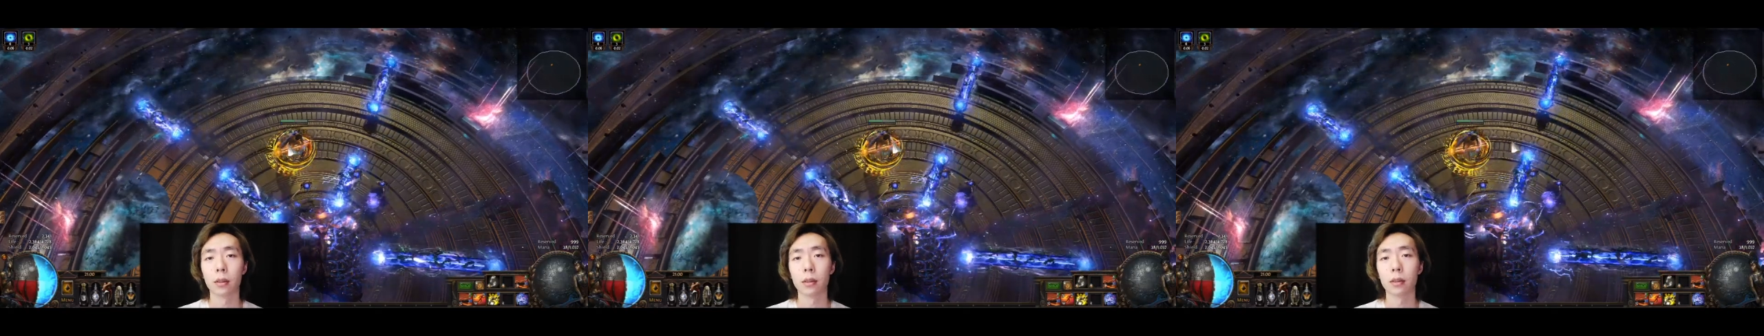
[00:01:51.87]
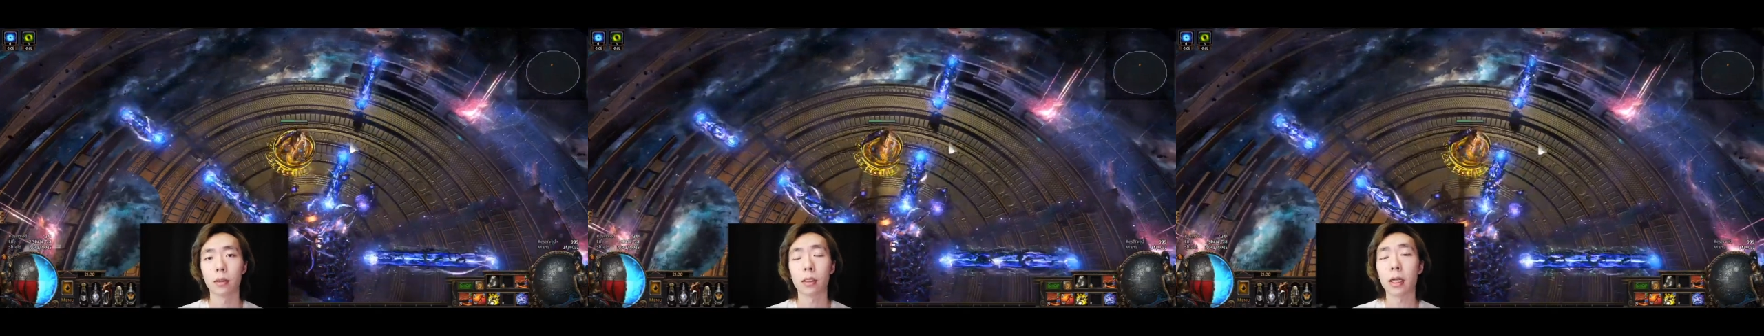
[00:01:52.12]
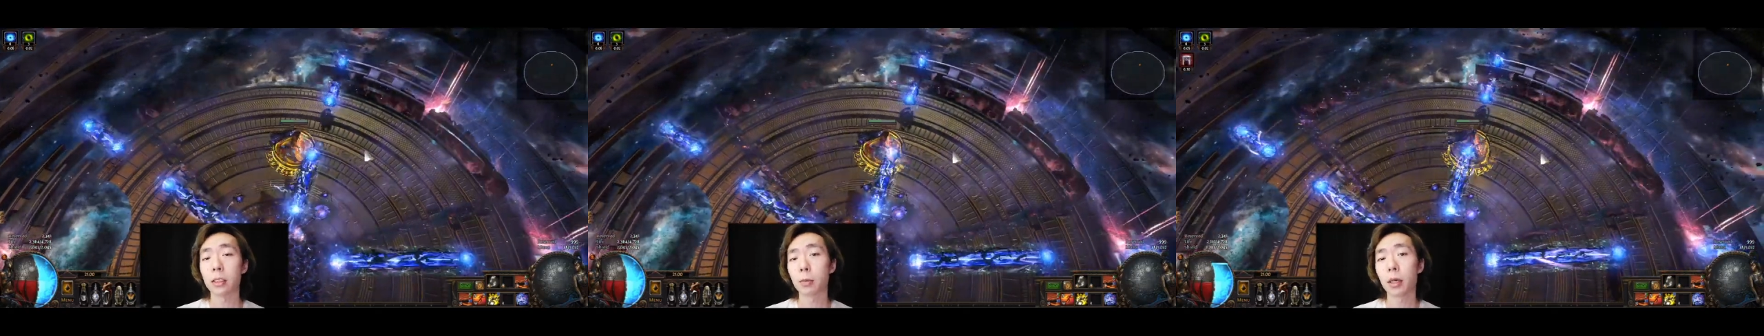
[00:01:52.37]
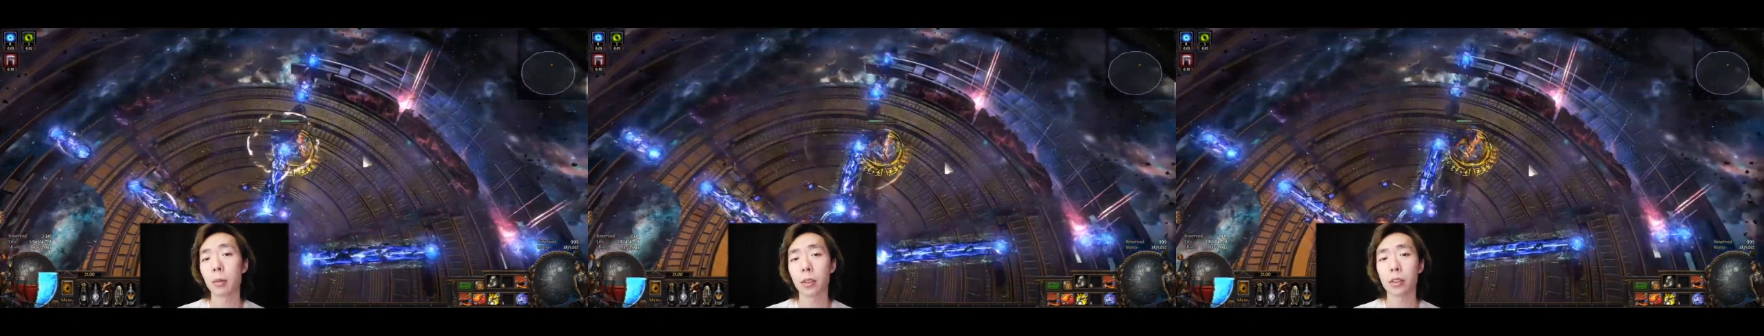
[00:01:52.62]
The nice
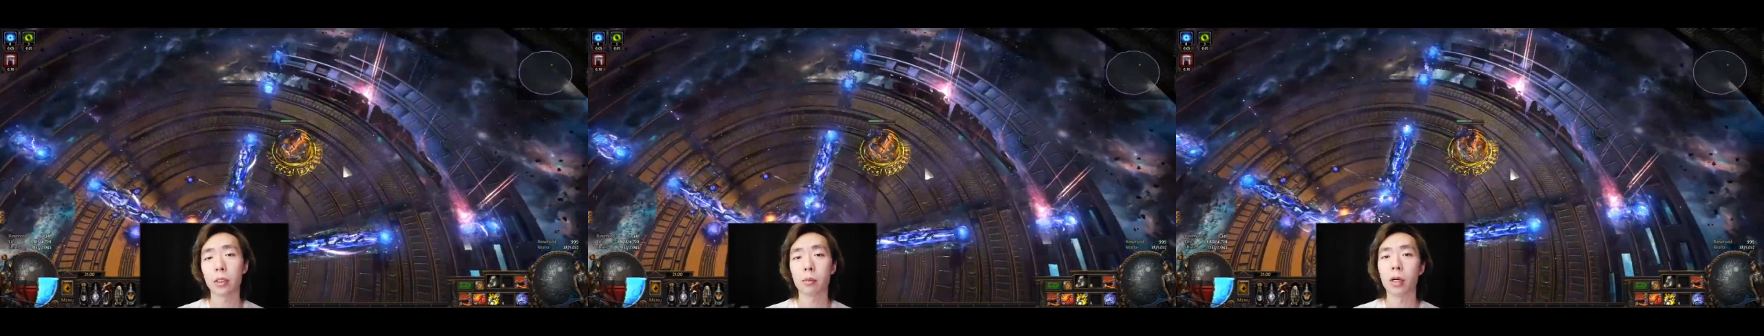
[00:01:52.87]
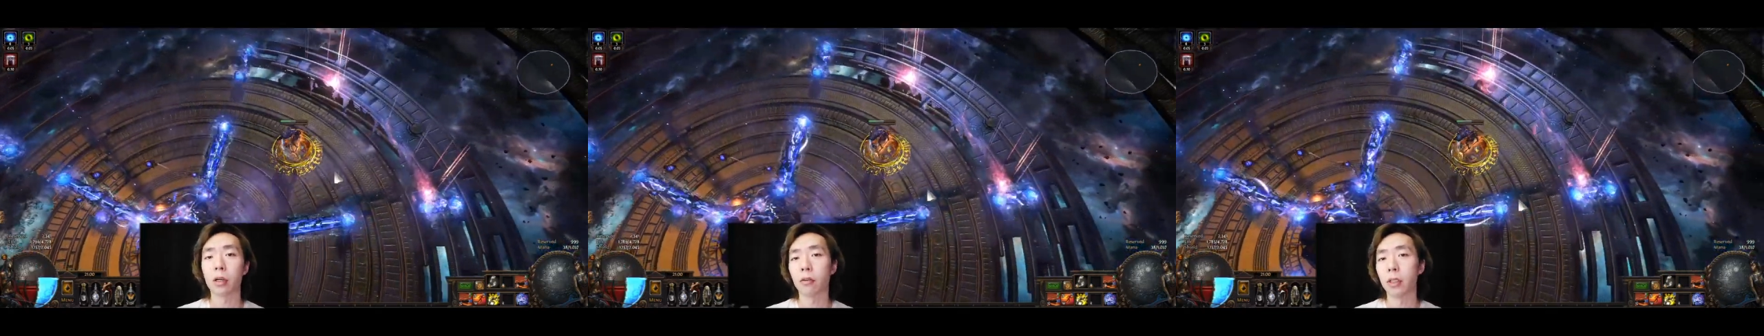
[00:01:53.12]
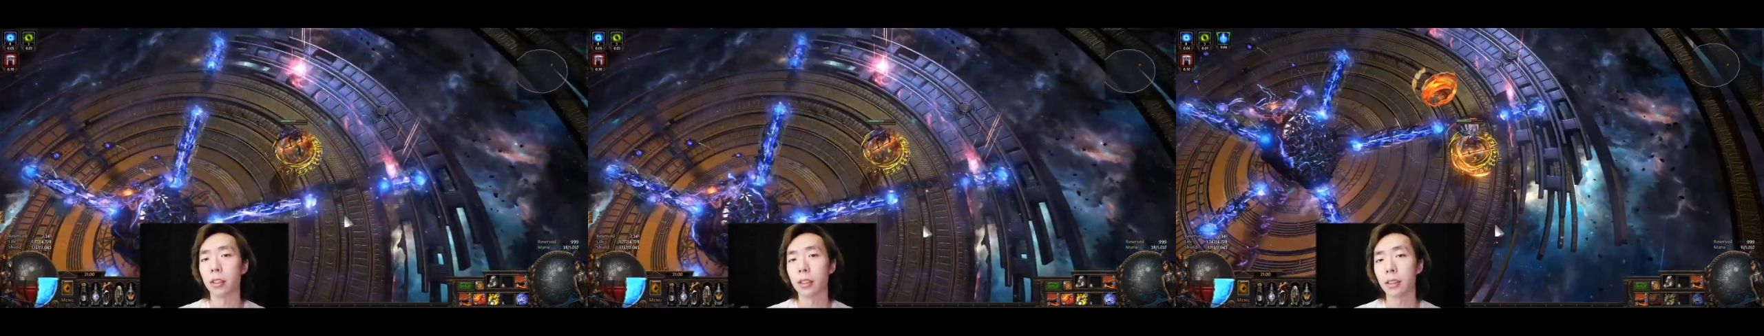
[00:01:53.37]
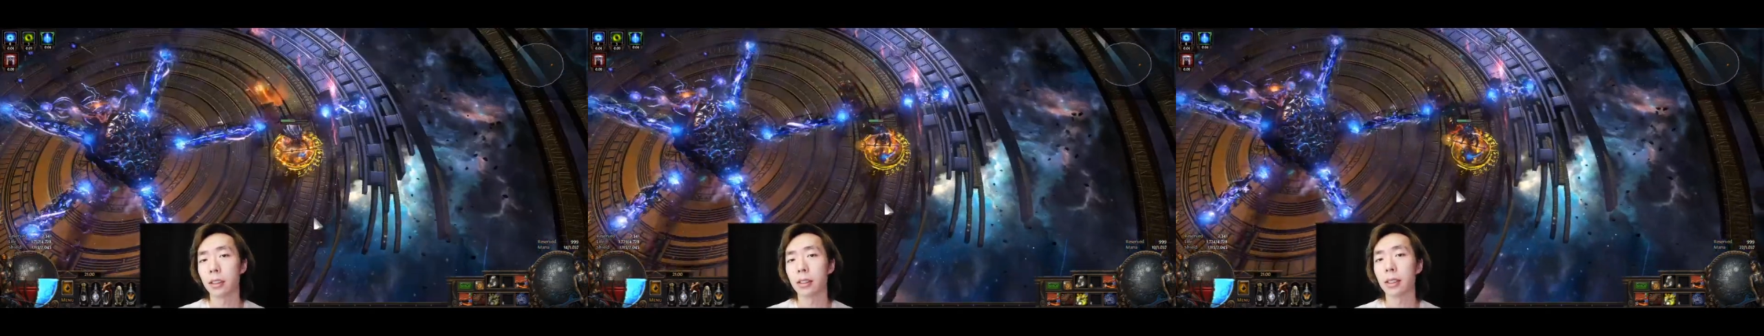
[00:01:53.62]
part about using Martyr of
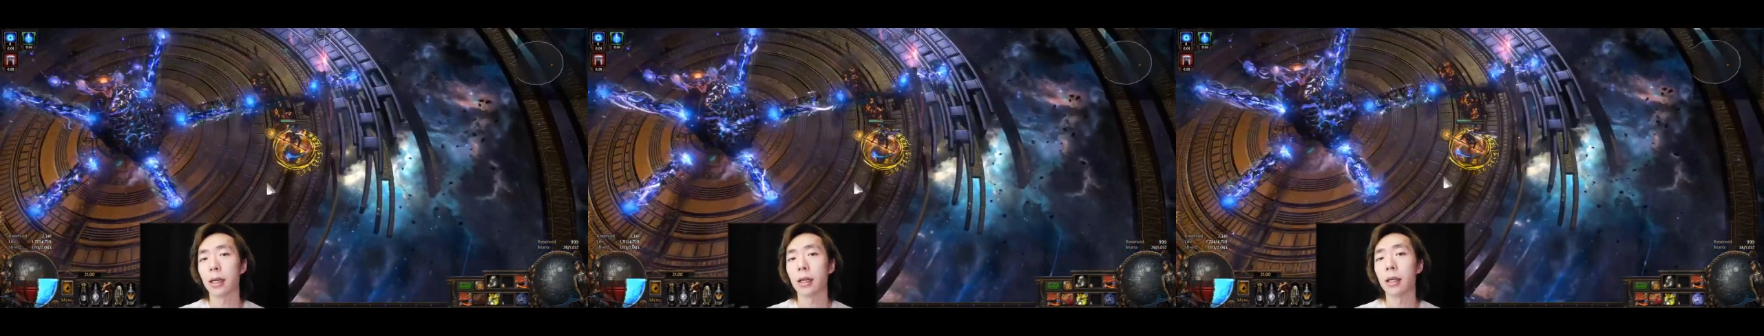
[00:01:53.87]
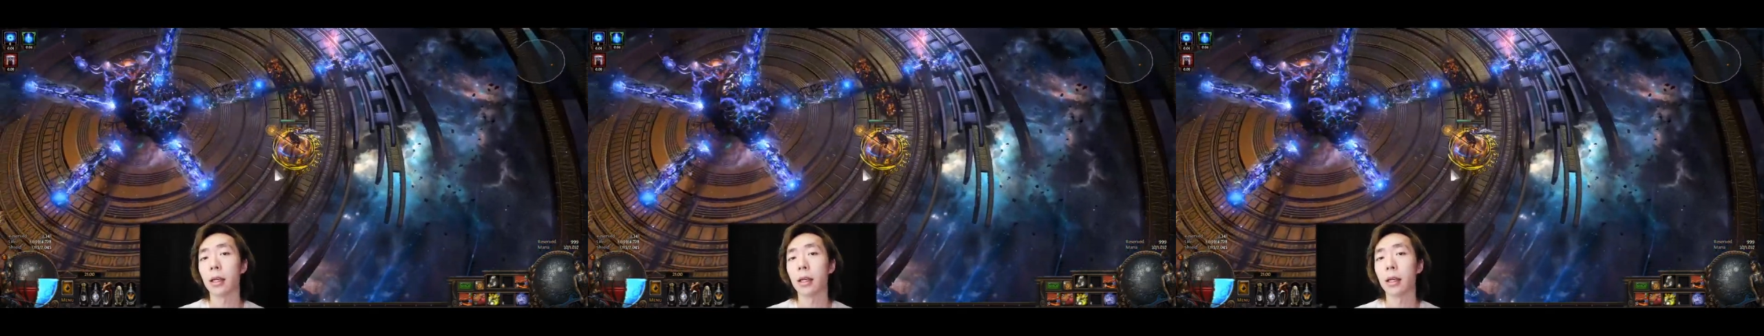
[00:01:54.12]
Innocence is that